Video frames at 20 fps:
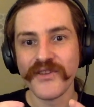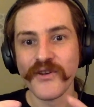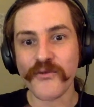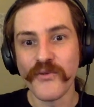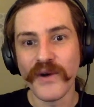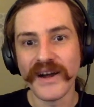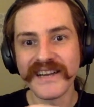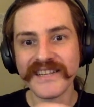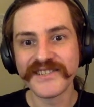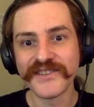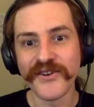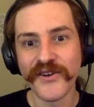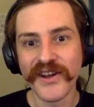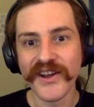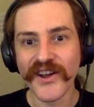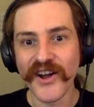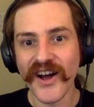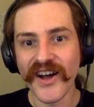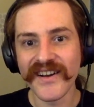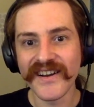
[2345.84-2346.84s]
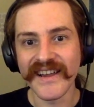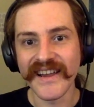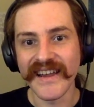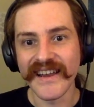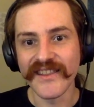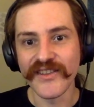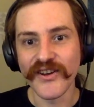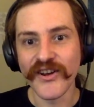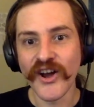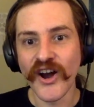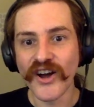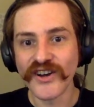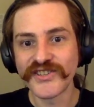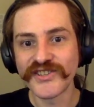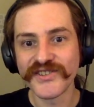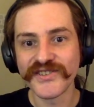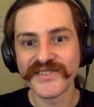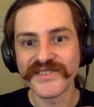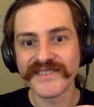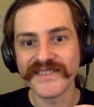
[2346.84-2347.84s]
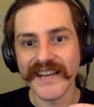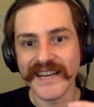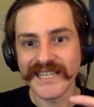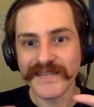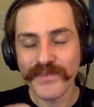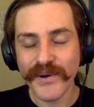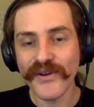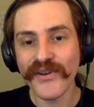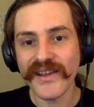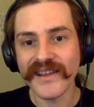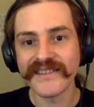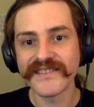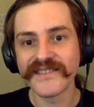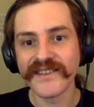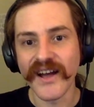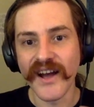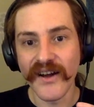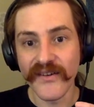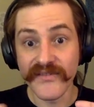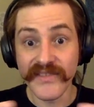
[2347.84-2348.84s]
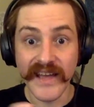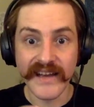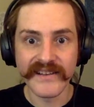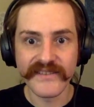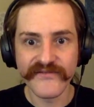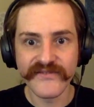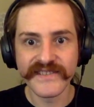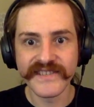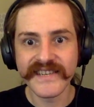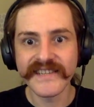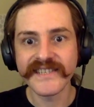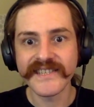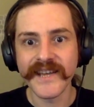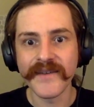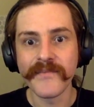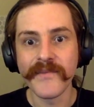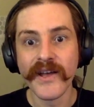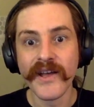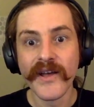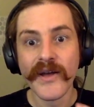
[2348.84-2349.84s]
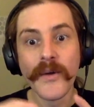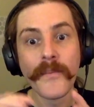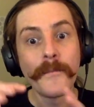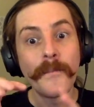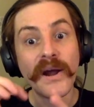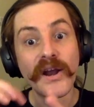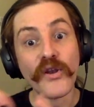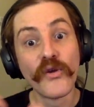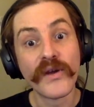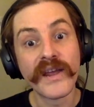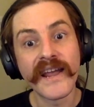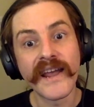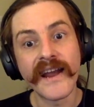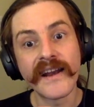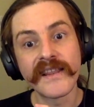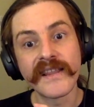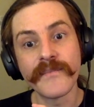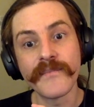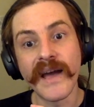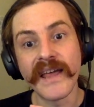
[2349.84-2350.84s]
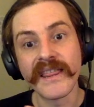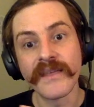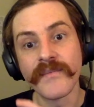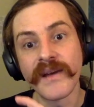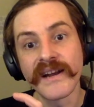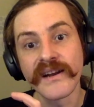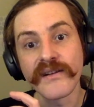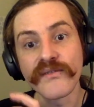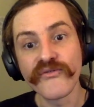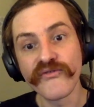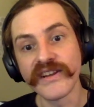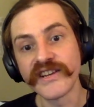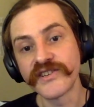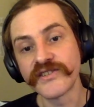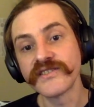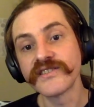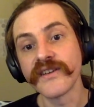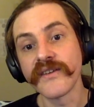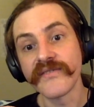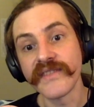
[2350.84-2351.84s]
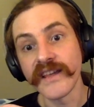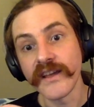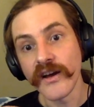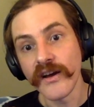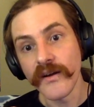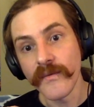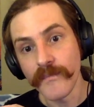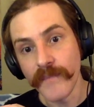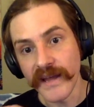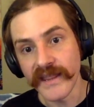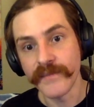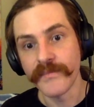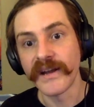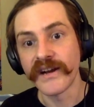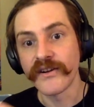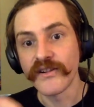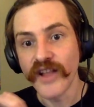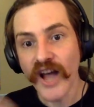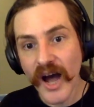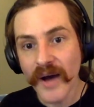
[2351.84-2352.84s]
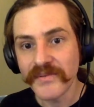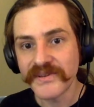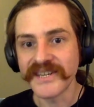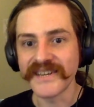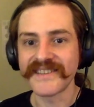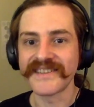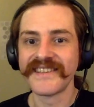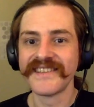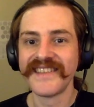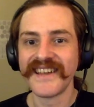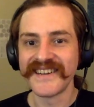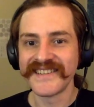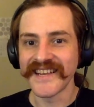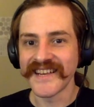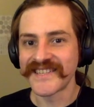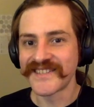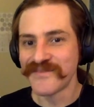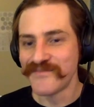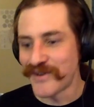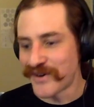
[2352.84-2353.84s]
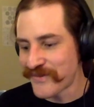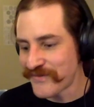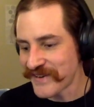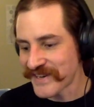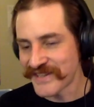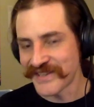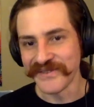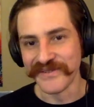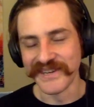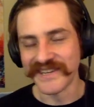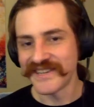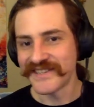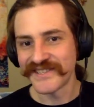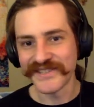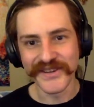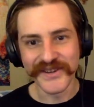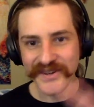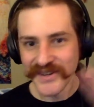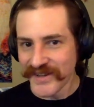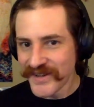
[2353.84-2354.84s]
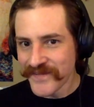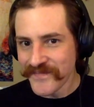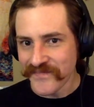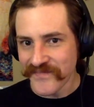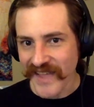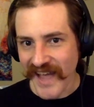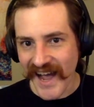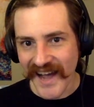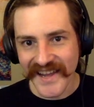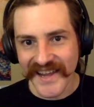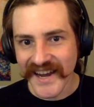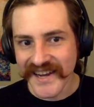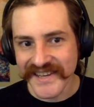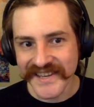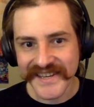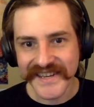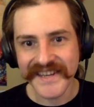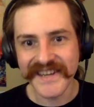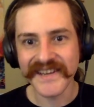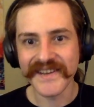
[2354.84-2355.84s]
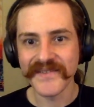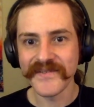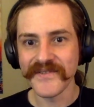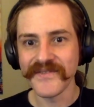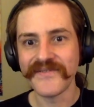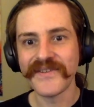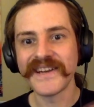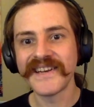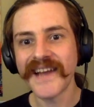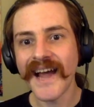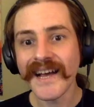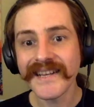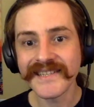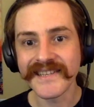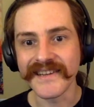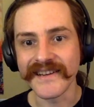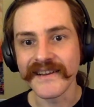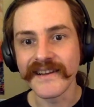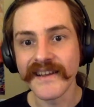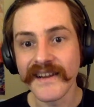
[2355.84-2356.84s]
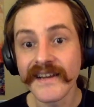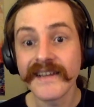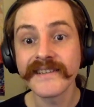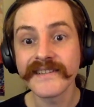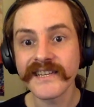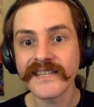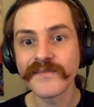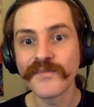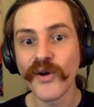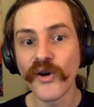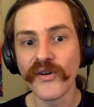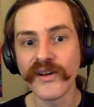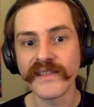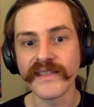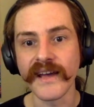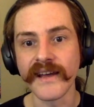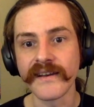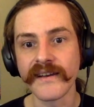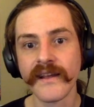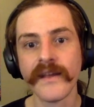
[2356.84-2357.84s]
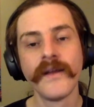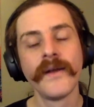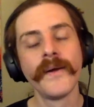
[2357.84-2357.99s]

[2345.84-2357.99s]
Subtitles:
what is going on in the conscious experience of that system by looking at the mathematical features of the mathematical object that is isomorphic to it. So IIT, fantastic. It is exploring that.